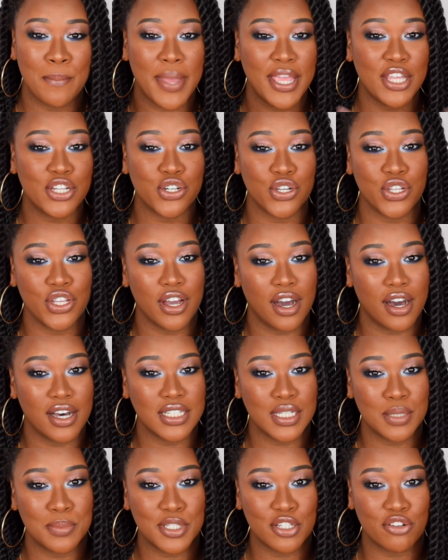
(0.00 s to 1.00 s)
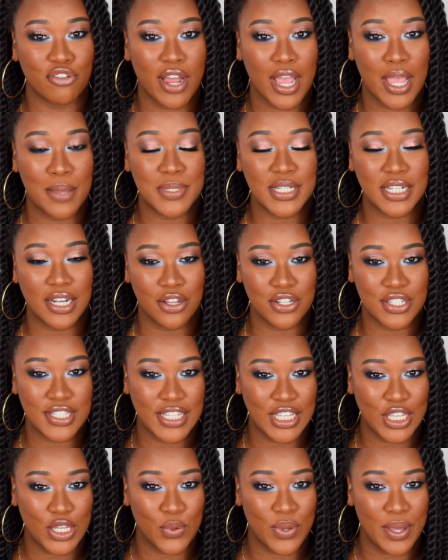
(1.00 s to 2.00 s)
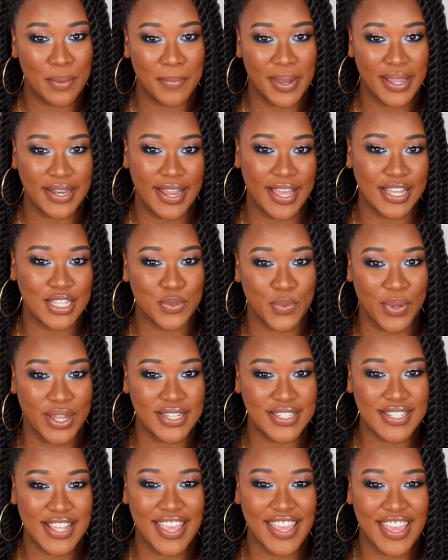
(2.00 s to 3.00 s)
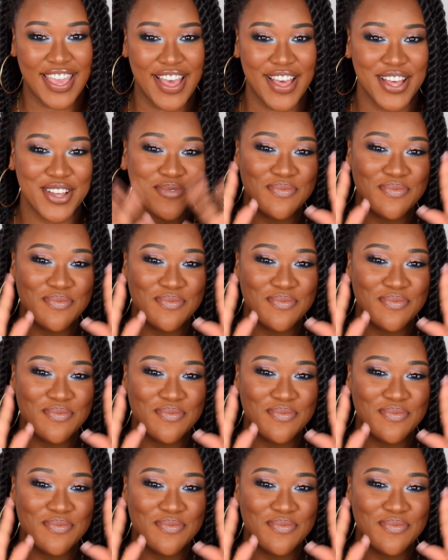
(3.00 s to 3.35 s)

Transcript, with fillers: Make sure you are subscribed and I'll see you in my next one. Take care.